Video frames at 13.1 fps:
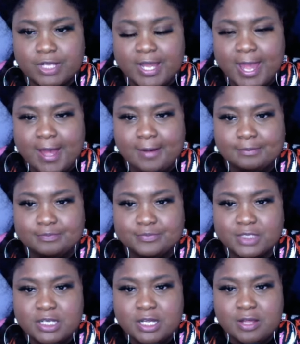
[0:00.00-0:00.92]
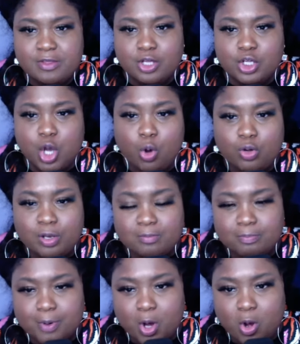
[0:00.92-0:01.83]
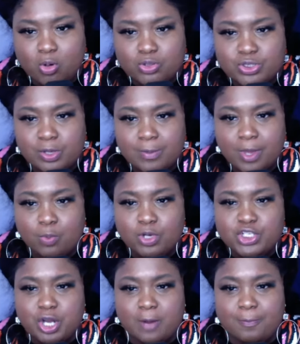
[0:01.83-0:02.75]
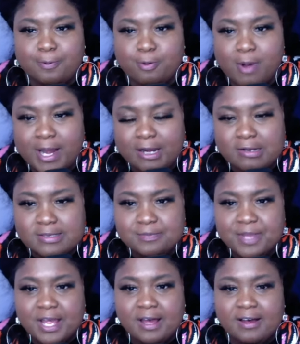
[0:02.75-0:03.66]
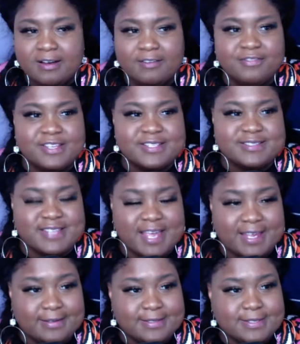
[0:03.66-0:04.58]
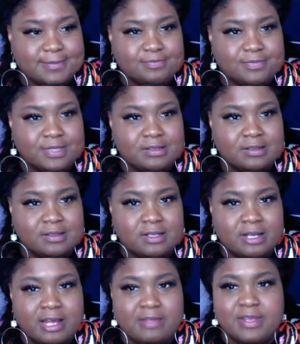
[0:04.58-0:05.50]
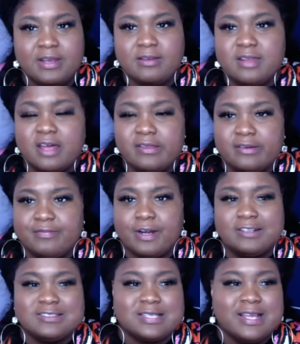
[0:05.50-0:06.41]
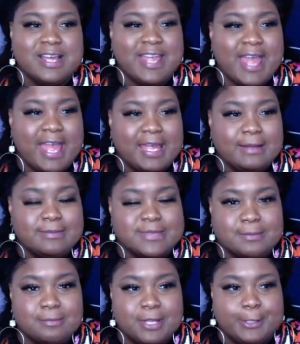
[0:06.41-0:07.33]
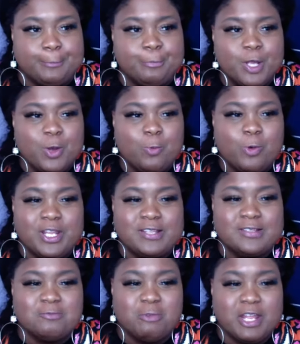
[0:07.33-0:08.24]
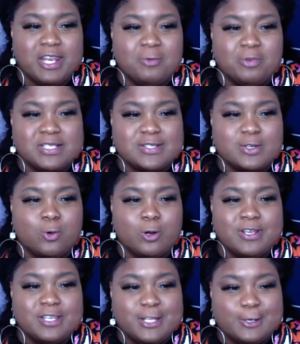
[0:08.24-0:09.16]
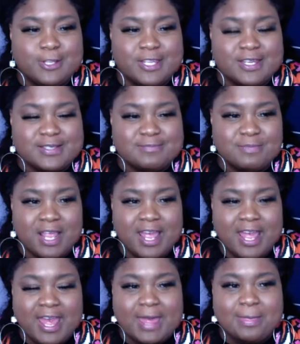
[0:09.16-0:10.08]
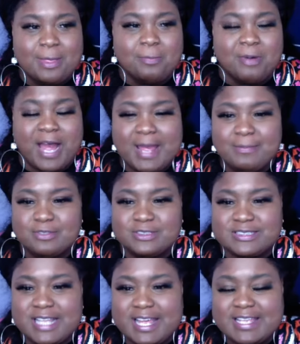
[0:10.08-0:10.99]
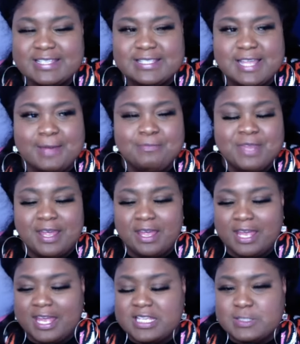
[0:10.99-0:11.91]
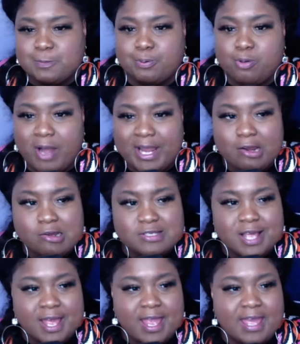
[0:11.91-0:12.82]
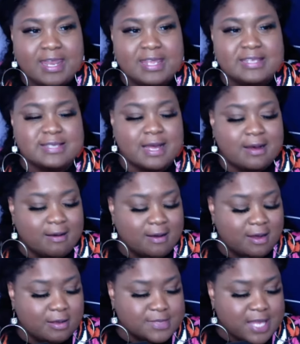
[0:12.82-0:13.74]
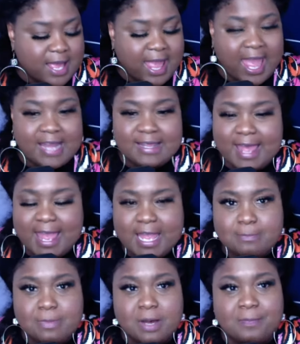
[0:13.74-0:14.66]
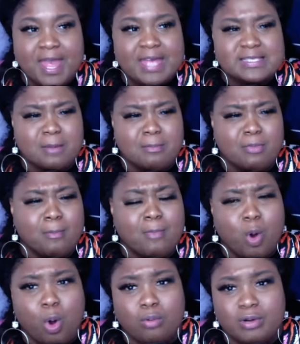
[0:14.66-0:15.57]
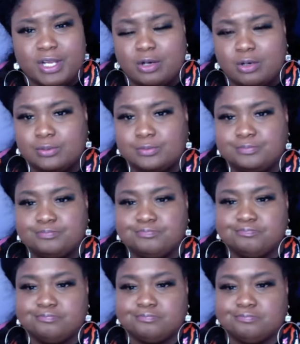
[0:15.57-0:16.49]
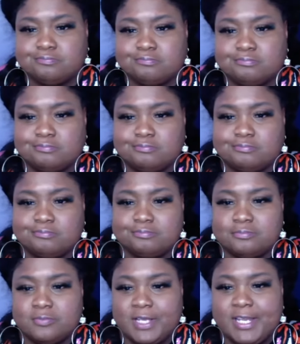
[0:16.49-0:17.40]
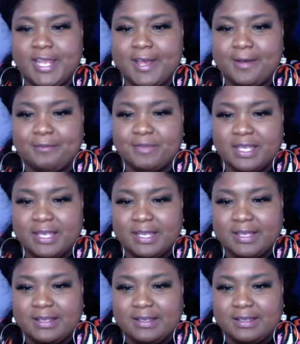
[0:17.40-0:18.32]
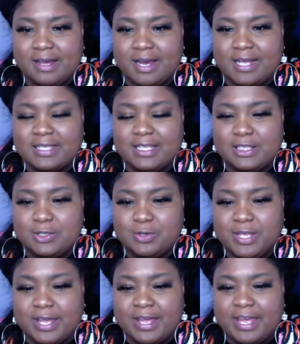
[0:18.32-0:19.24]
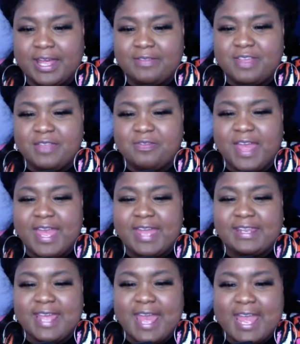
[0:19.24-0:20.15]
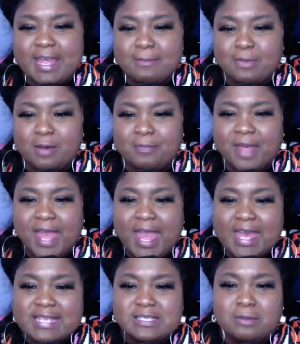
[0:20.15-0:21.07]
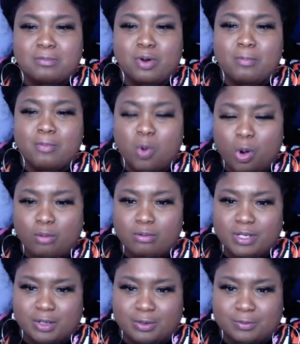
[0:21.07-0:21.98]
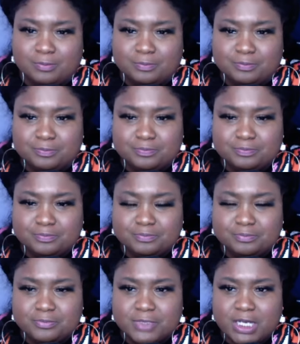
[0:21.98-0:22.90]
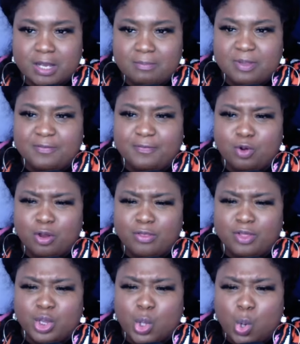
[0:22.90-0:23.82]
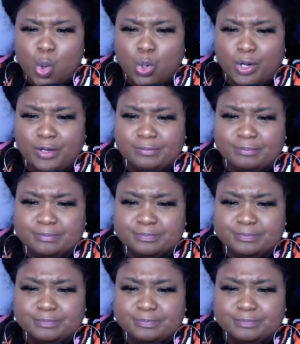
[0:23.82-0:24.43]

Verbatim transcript: Yeah, the golden bowls, which are prayers of the saints. And then another verse came to me when it when it was Cornelius and the Bible says that his prayers and his alms had came up as a memorial. Yeah. Hallelujah. That they had came up as a memorial before the Lord.